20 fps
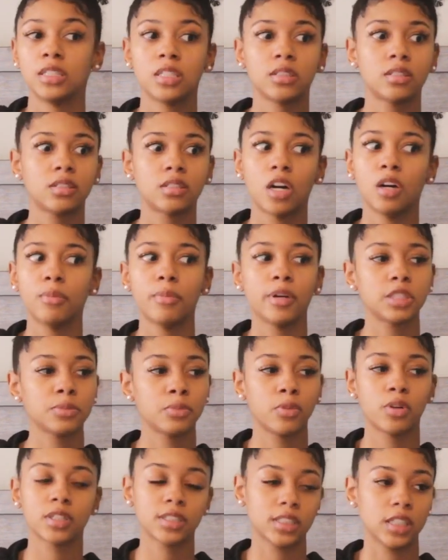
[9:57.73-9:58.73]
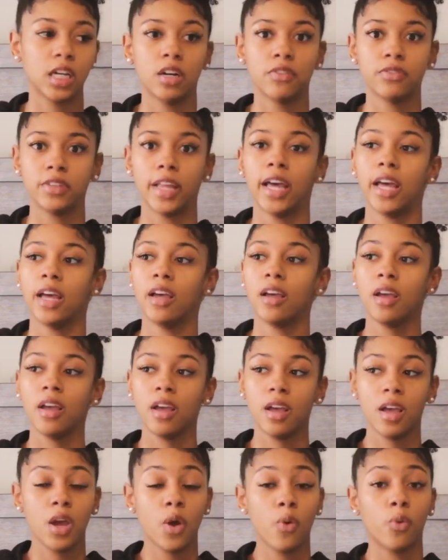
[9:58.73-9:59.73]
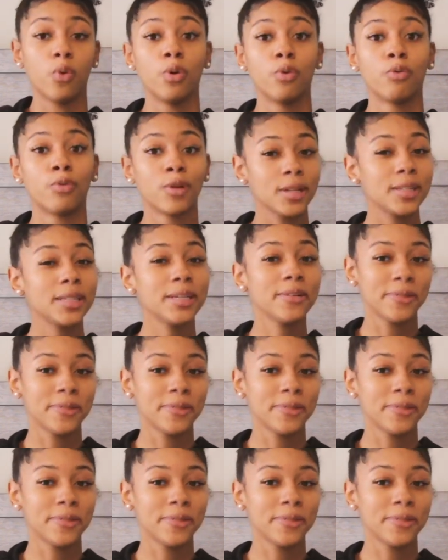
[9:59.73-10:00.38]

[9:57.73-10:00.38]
there's so much more stuff that will really,